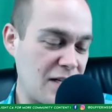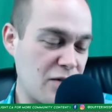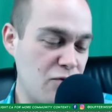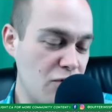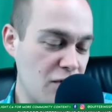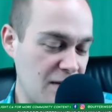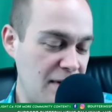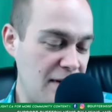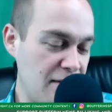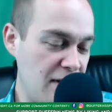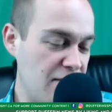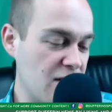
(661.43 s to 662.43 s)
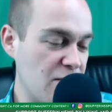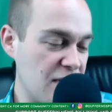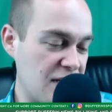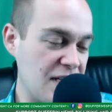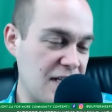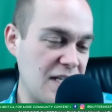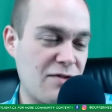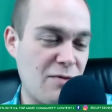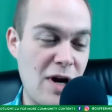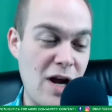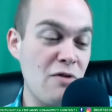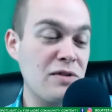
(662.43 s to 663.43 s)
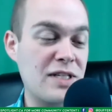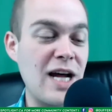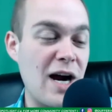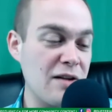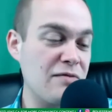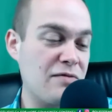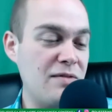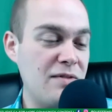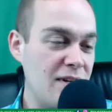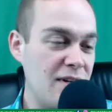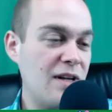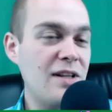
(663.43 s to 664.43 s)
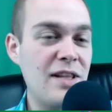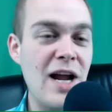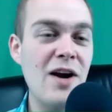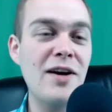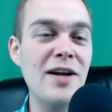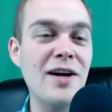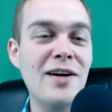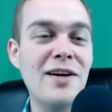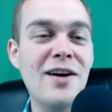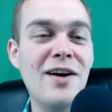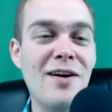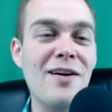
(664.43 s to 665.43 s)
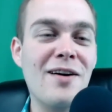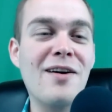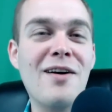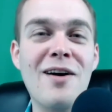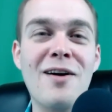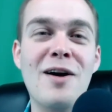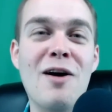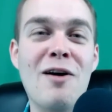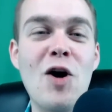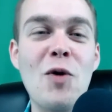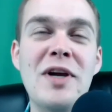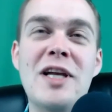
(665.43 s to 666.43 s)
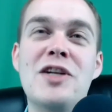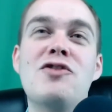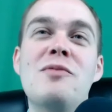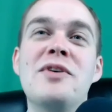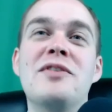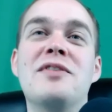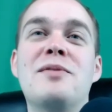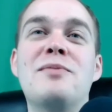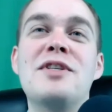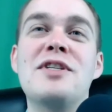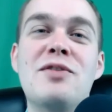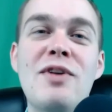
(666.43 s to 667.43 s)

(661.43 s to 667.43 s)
cool, because even the businesses from outside of the area are helping contribute, which is